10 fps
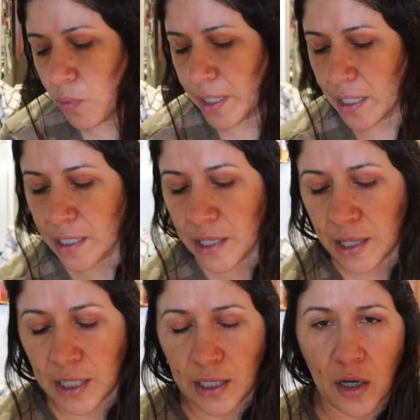with
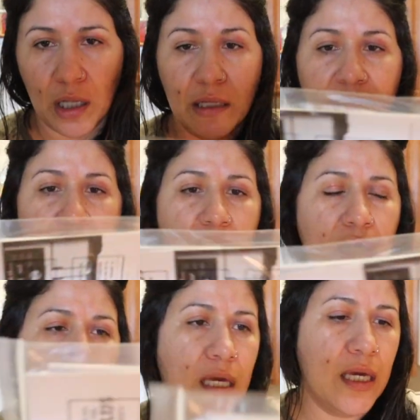all of
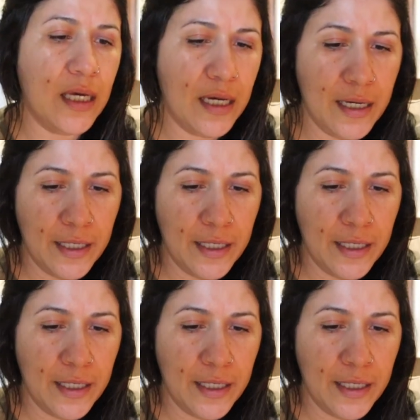the